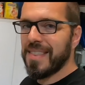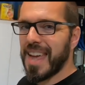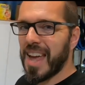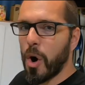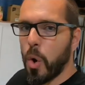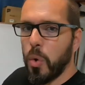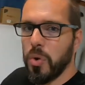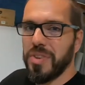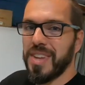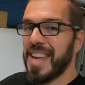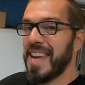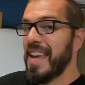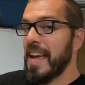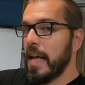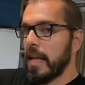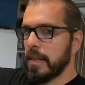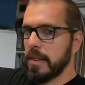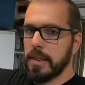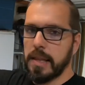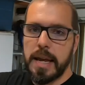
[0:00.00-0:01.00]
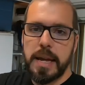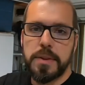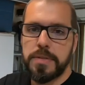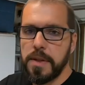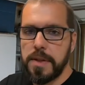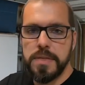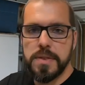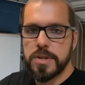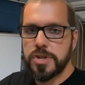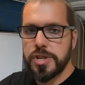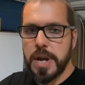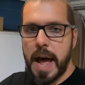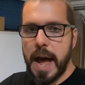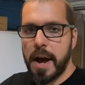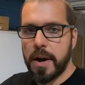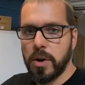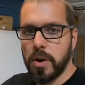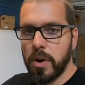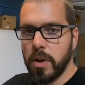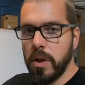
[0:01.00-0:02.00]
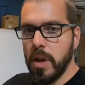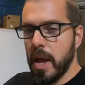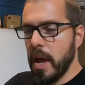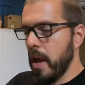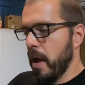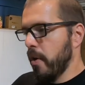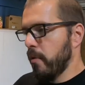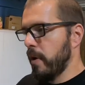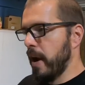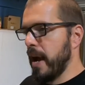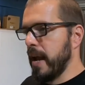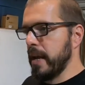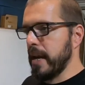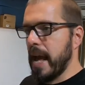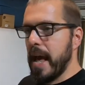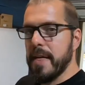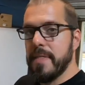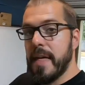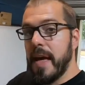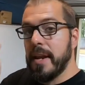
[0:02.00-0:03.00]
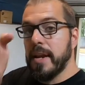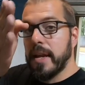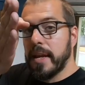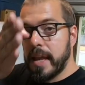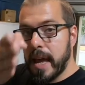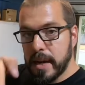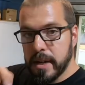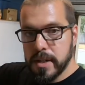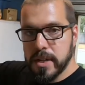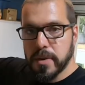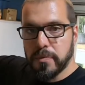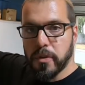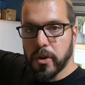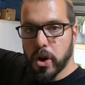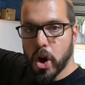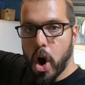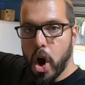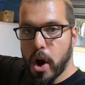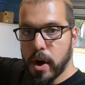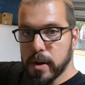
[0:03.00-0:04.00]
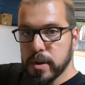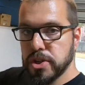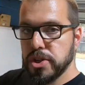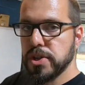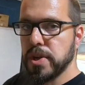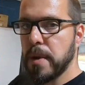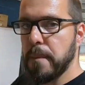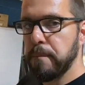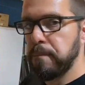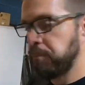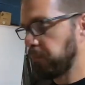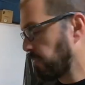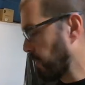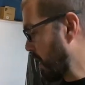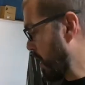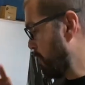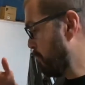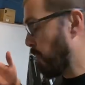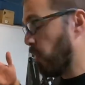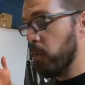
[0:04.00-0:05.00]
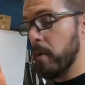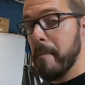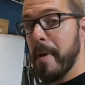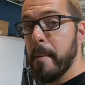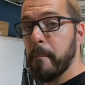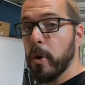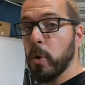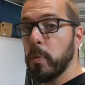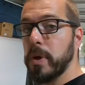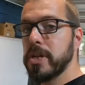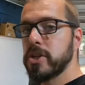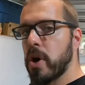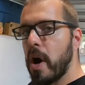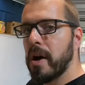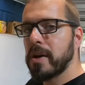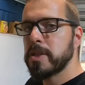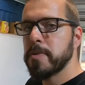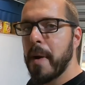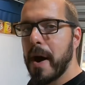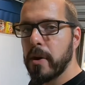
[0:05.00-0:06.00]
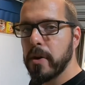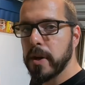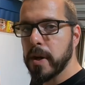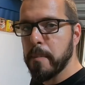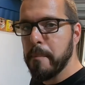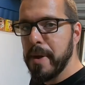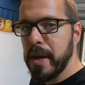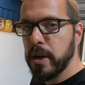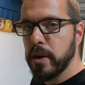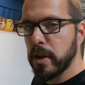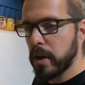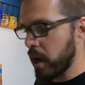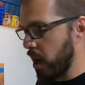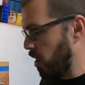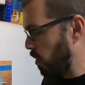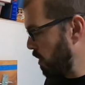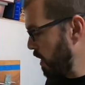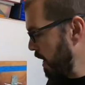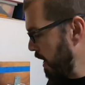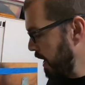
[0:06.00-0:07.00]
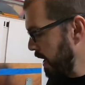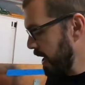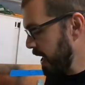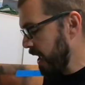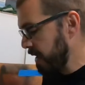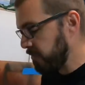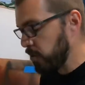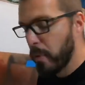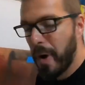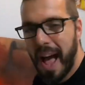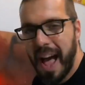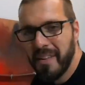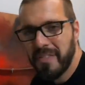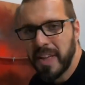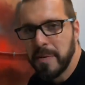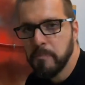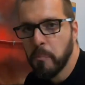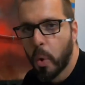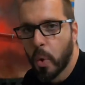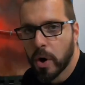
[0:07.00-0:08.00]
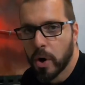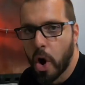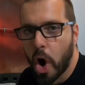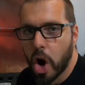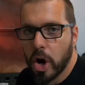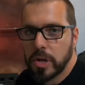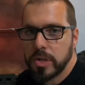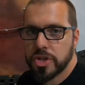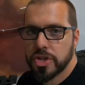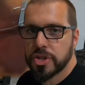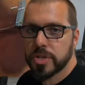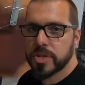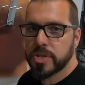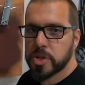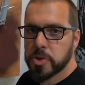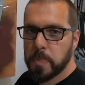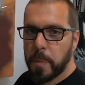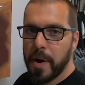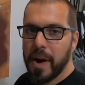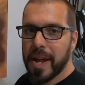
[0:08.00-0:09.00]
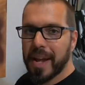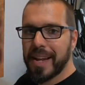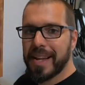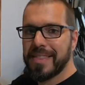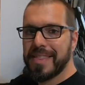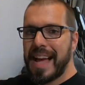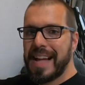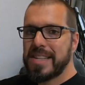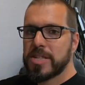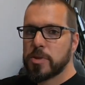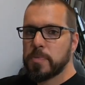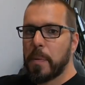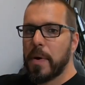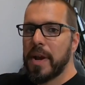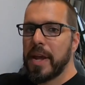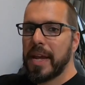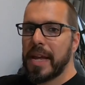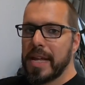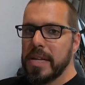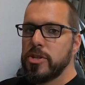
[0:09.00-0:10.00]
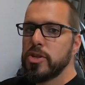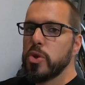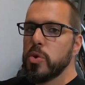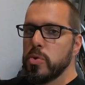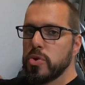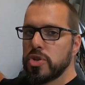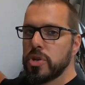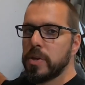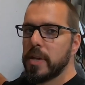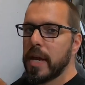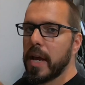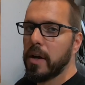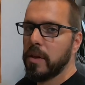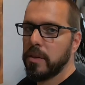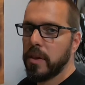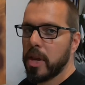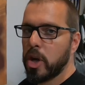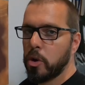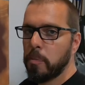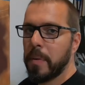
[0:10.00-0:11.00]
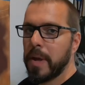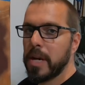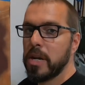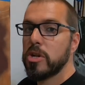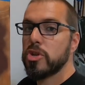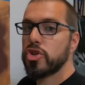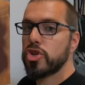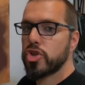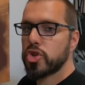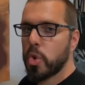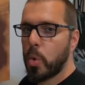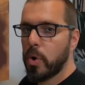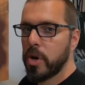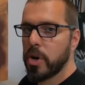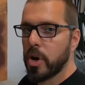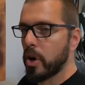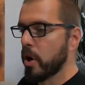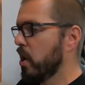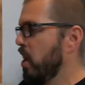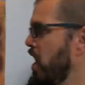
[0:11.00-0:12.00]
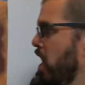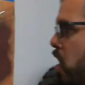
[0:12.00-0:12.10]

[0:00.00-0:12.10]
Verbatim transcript: They only lengthen the shackle, right? And then get a different arch. But remember, we talked about it a minute ago. If you have a more arched spring, that spring is usually a little bit shorter,